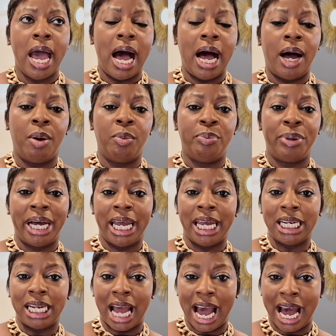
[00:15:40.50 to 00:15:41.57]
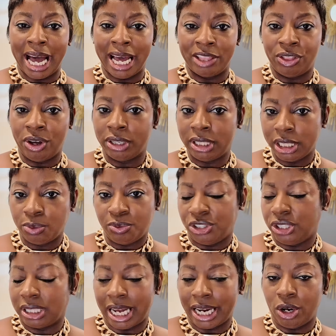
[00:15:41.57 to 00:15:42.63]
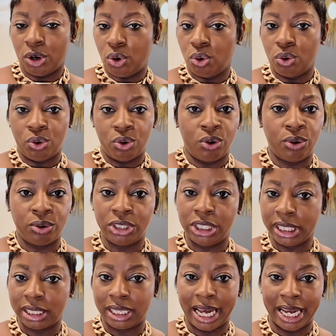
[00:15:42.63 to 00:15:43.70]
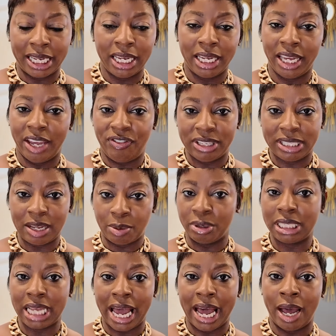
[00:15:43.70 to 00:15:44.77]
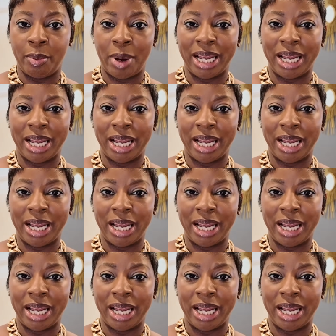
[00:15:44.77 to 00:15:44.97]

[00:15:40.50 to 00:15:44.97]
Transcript: But I thought this was just like a cool, just like if it's summertime,